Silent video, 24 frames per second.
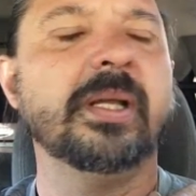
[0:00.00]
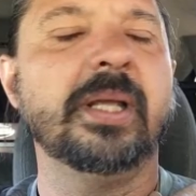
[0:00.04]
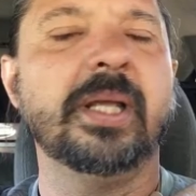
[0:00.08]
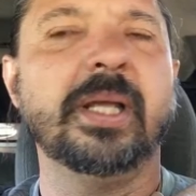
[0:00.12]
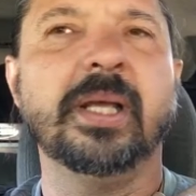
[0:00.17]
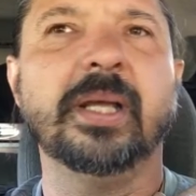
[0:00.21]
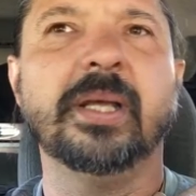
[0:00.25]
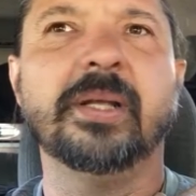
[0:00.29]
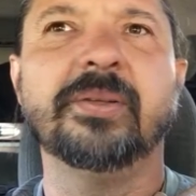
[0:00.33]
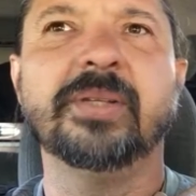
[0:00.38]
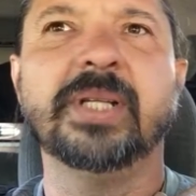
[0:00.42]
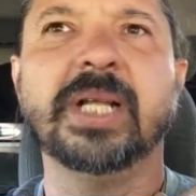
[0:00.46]

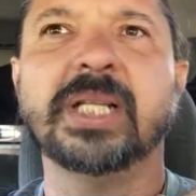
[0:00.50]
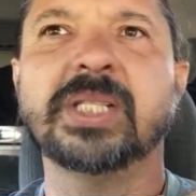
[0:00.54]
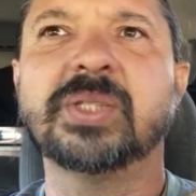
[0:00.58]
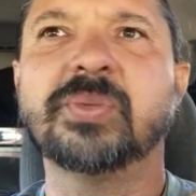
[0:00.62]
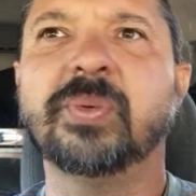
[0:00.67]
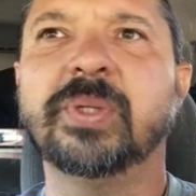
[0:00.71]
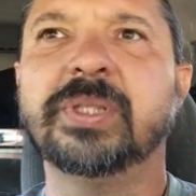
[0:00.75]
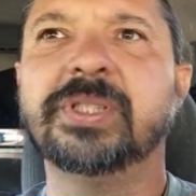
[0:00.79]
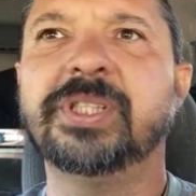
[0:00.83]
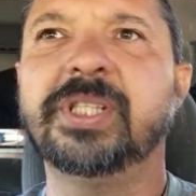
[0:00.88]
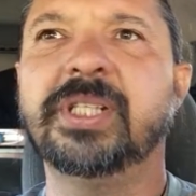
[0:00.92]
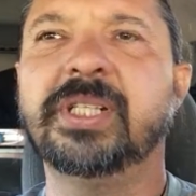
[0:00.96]
and that's
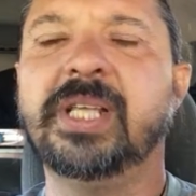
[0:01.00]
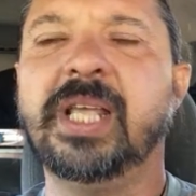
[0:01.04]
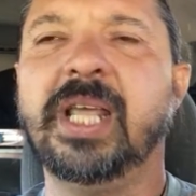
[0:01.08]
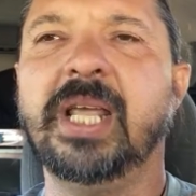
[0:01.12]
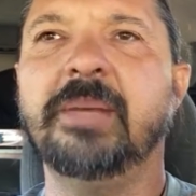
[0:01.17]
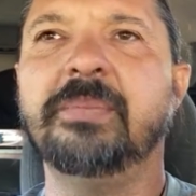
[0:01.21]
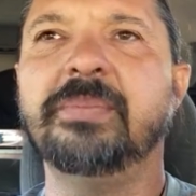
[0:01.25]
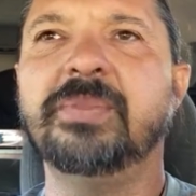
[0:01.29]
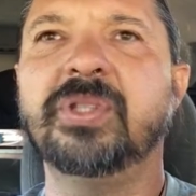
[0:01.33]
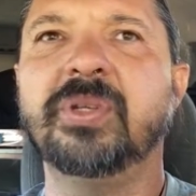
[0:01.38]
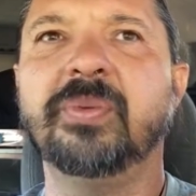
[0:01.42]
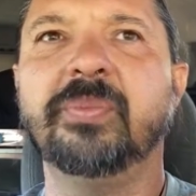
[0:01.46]
when she
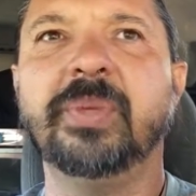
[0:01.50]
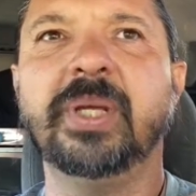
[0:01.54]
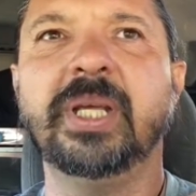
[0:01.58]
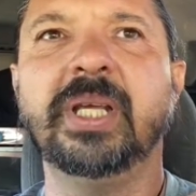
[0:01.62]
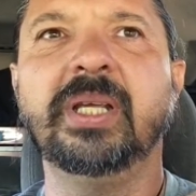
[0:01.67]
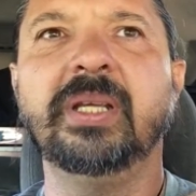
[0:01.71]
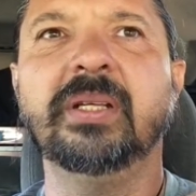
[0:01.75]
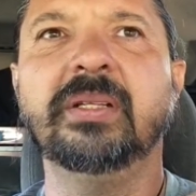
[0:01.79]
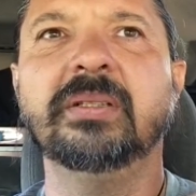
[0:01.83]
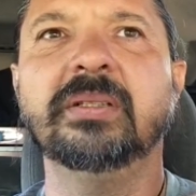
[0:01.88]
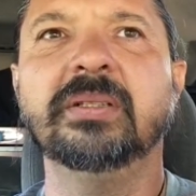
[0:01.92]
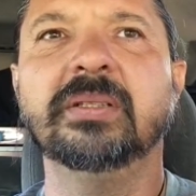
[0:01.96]
came to
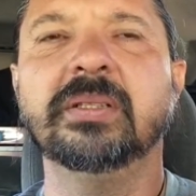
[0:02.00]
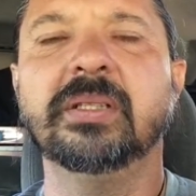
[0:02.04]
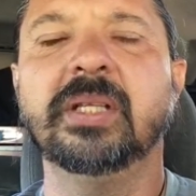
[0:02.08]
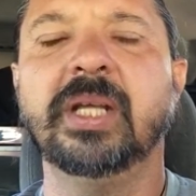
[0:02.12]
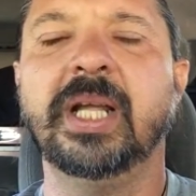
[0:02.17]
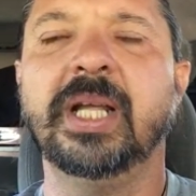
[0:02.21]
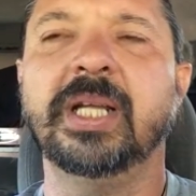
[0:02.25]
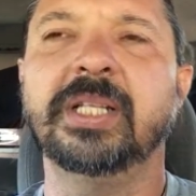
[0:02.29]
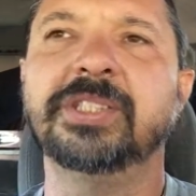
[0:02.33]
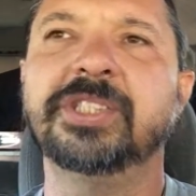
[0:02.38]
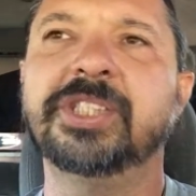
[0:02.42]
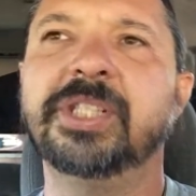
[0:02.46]
me
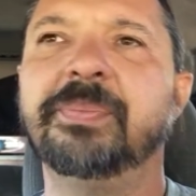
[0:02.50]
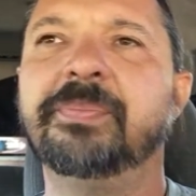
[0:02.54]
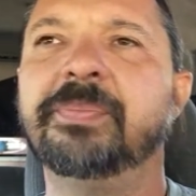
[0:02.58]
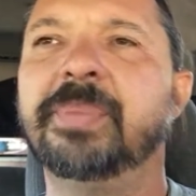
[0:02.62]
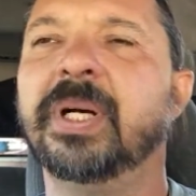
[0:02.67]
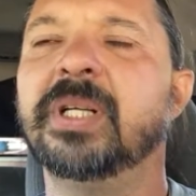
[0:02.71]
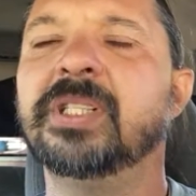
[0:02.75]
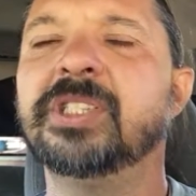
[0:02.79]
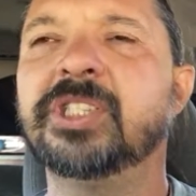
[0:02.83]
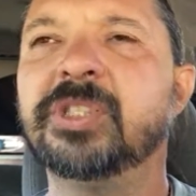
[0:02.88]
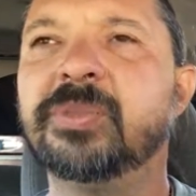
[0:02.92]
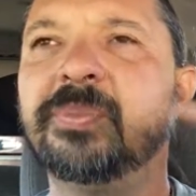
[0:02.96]
and she
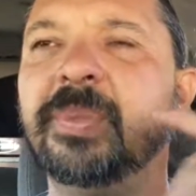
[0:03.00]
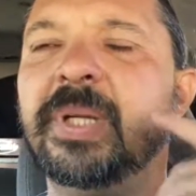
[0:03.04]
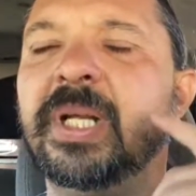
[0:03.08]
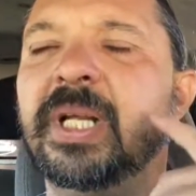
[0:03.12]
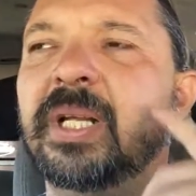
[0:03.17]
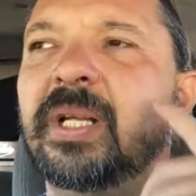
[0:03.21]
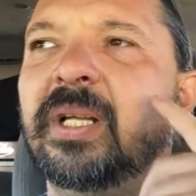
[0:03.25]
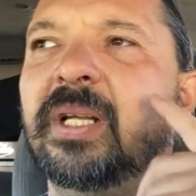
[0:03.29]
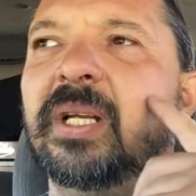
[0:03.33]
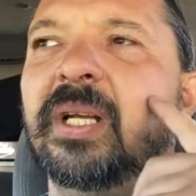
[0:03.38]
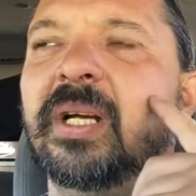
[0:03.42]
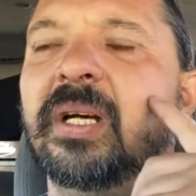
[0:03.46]
punched
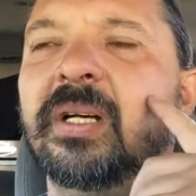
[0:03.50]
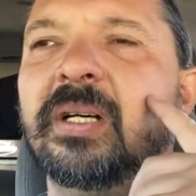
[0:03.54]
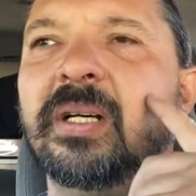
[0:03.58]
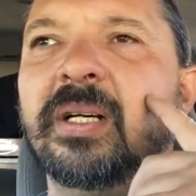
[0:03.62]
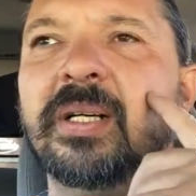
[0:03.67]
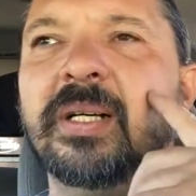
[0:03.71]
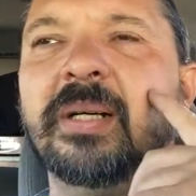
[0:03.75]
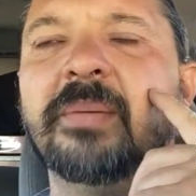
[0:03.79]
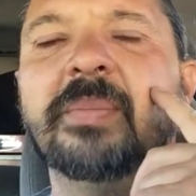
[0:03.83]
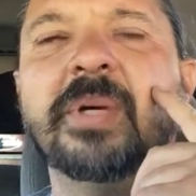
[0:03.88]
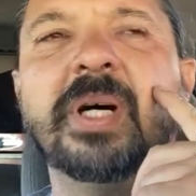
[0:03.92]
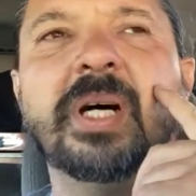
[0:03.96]
me
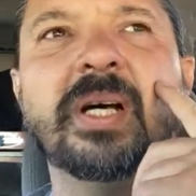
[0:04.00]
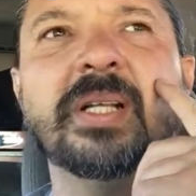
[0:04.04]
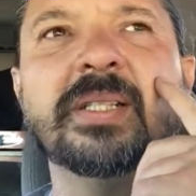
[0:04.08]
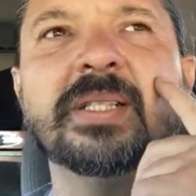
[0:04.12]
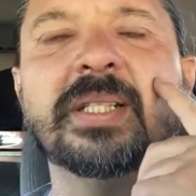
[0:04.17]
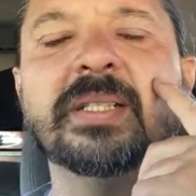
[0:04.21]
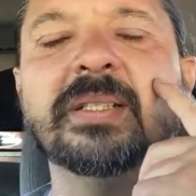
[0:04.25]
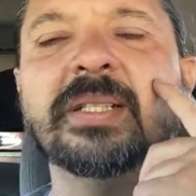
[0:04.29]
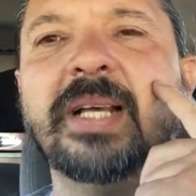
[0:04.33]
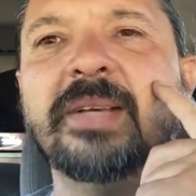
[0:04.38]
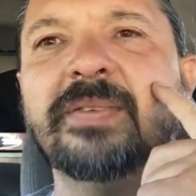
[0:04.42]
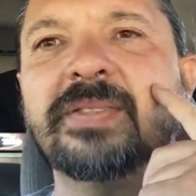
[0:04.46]
on
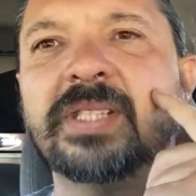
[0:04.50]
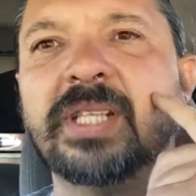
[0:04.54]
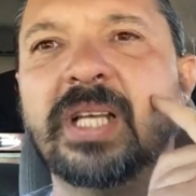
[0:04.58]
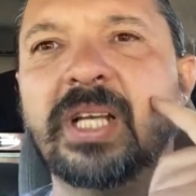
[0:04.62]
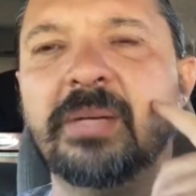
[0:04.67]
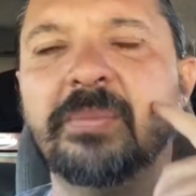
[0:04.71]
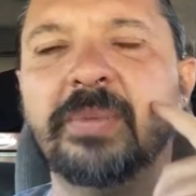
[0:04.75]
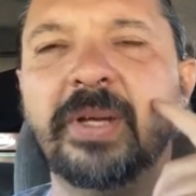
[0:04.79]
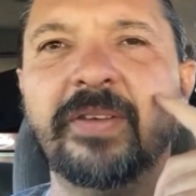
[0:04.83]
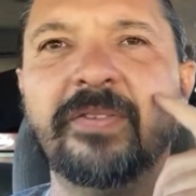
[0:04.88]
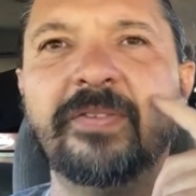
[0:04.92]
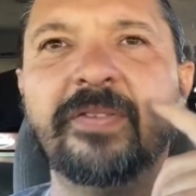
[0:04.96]
the left
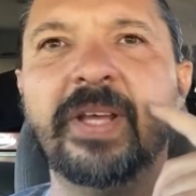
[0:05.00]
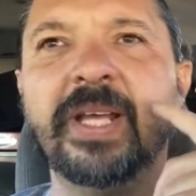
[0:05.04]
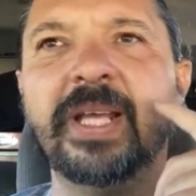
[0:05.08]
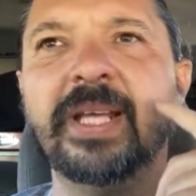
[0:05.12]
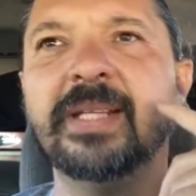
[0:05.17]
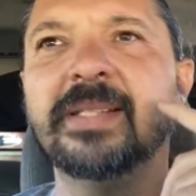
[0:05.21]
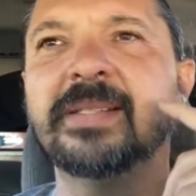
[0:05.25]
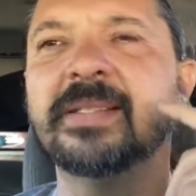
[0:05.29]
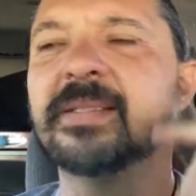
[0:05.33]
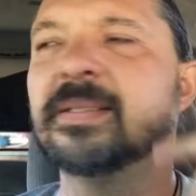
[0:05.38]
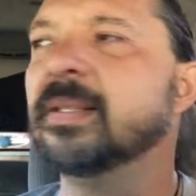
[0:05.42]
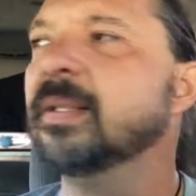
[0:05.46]
side of my
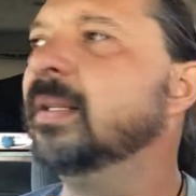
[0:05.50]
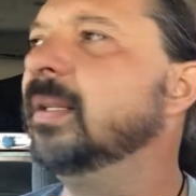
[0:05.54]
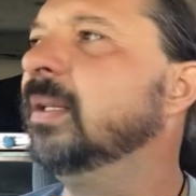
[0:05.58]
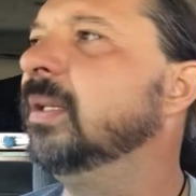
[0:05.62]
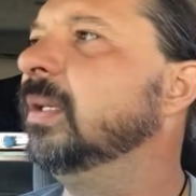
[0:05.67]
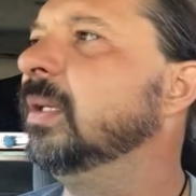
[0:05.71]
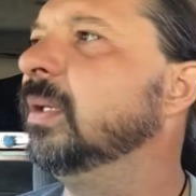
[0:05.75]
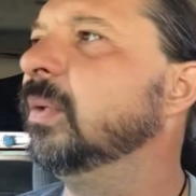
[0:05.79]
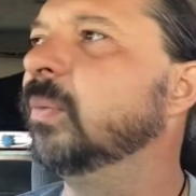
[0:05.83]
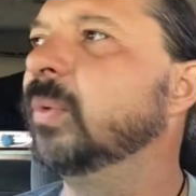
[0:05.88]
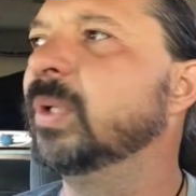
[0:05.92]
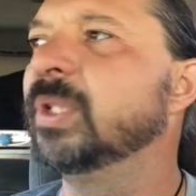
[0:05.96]
face,
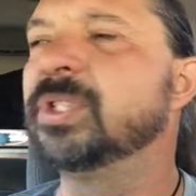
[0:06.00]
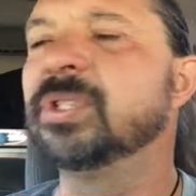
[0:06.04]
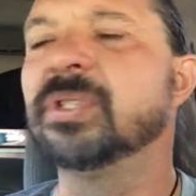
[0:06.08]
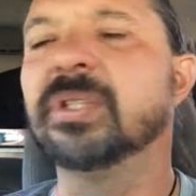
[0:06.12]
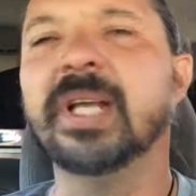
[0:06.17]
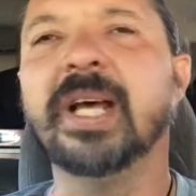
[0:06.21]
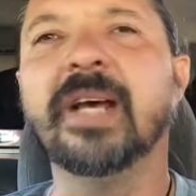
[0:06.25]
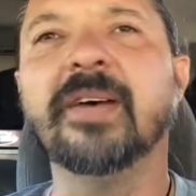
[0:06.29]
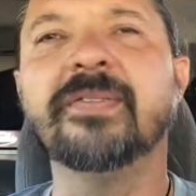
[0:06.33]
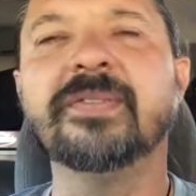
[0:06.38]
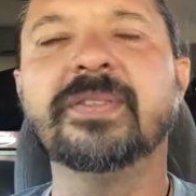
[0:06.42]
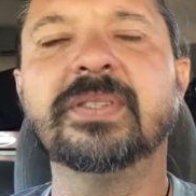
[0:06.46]
which
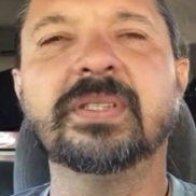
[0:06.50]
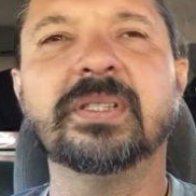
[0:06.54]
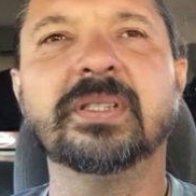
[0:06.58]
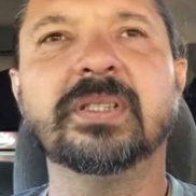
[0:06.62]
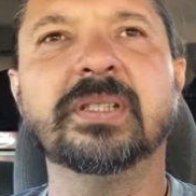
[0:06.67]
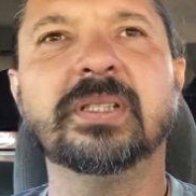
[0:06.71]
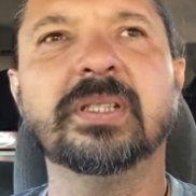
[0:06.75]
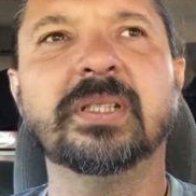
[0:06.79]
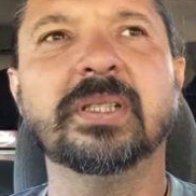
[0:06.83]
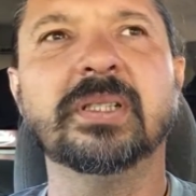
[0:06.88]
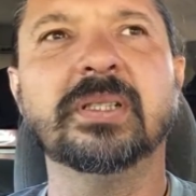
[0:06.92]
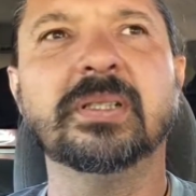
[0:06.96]
left
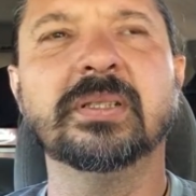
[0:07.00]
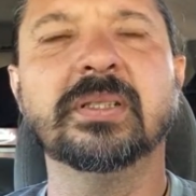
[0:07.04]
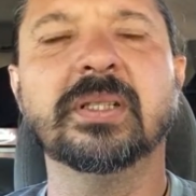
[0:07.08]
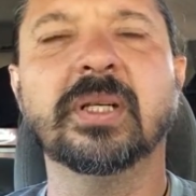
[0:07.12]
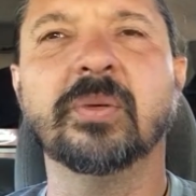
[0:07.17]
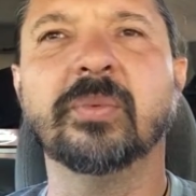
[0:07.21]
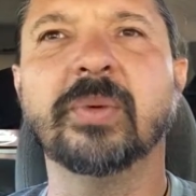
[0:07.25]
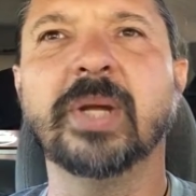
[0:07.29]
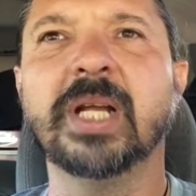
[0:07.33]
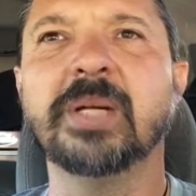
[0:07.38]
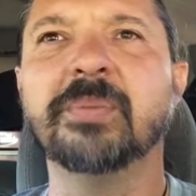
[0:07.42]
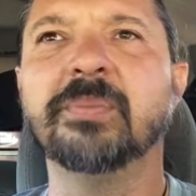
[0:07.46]

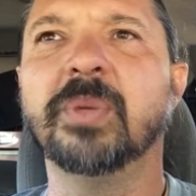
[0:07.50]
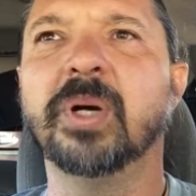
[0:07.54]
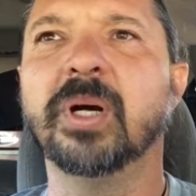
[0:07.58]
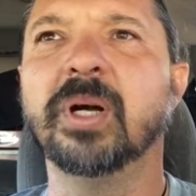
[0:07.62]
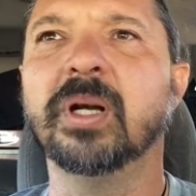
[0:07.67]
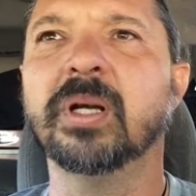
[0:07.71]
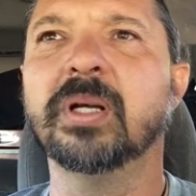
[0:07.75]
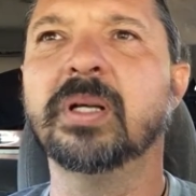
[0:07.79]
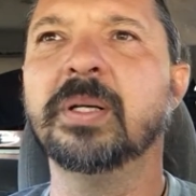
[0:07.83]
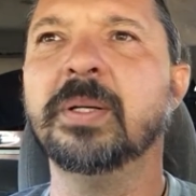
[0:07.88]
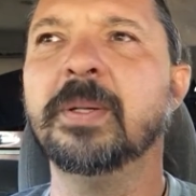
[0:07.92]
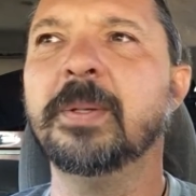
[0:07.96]
a red
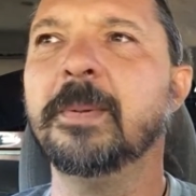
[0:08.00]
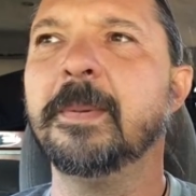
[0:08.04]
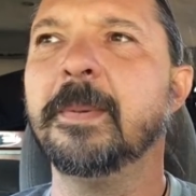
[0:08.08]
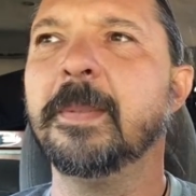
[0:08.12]
mark.